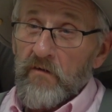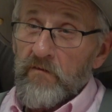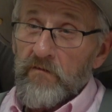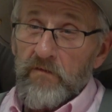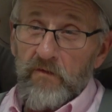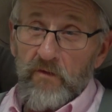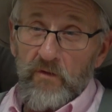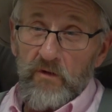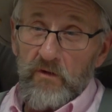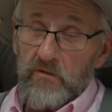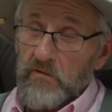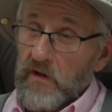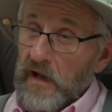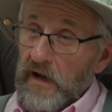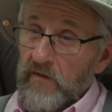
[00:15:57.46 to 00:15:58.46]
for
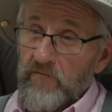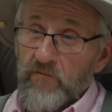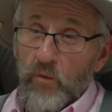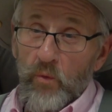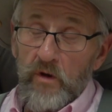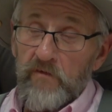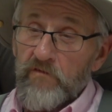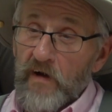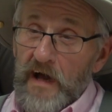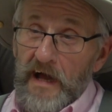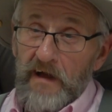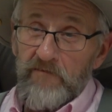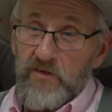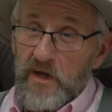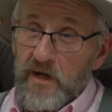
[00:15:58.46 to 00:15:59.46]
like
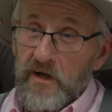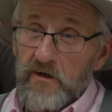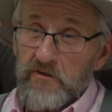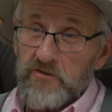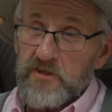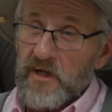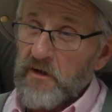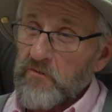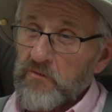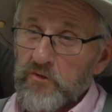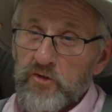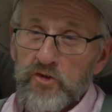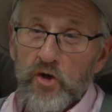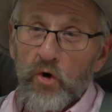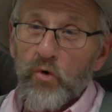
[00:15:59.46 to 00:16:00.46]
45 years. And it was
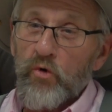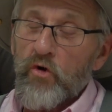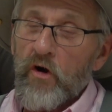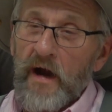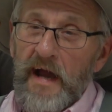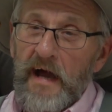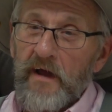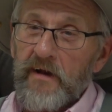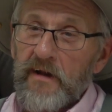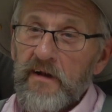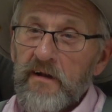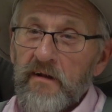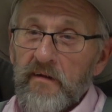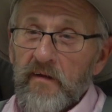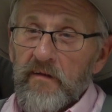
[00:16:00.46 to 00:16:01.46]
so
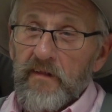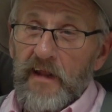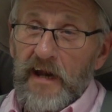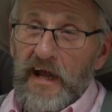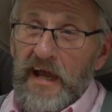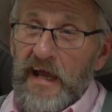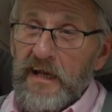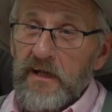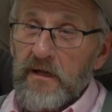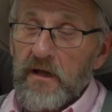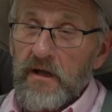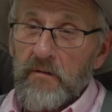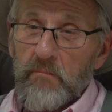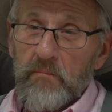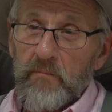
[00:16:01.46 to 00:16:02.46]
crowded that I had
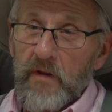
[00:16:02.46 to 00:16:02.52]
to